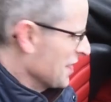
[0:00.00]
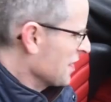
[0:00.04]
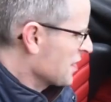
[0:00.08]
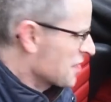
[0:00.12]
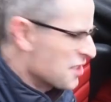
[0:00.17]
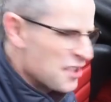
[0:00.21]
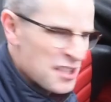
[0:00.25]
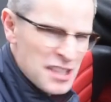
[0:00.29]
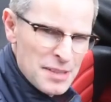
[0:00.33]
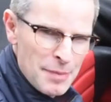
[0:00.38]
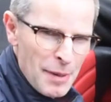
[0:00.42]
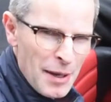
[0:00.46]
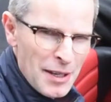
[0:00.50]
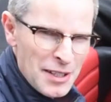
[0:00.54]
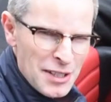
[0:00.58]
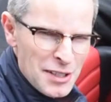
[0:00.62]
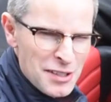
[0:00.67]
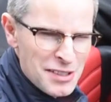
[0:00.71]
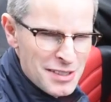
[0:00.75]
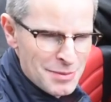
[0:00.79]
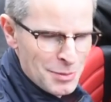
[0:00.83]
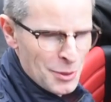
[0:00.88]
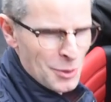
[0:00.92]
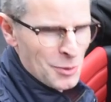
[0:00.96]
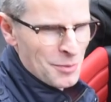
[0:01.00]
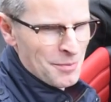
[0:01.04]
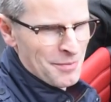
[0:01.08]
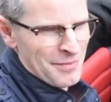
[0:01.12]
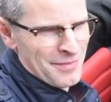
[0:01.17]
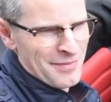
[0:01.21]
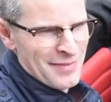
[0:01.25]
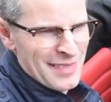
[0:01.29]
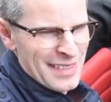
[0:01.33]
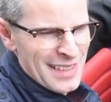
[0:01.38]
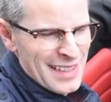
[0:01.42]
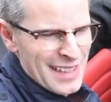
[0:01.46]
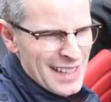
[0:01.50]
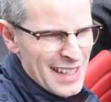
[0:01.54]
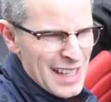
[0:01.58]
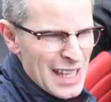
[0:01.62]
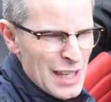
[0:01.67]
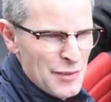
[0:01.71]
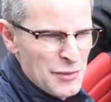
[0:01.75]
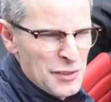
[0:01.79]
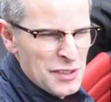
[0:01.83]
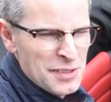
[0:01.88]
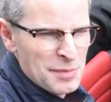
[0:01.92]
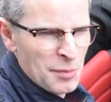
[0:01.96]
that are just about usable,
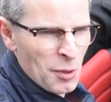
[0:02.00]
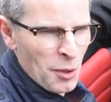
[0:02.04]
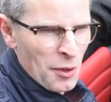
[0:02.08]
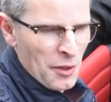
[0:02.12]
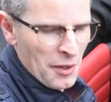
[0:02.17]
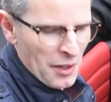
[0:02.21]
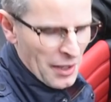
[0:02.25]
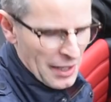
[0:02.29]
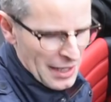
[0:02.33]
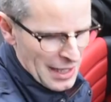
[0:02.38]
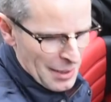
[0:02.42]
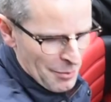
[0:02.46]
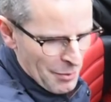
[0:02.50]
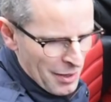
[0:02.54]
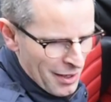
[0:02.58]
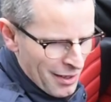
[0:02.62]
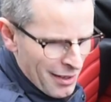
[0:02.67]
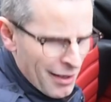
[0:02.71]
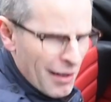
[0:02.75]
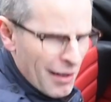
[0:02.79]
if you're smaller than I am.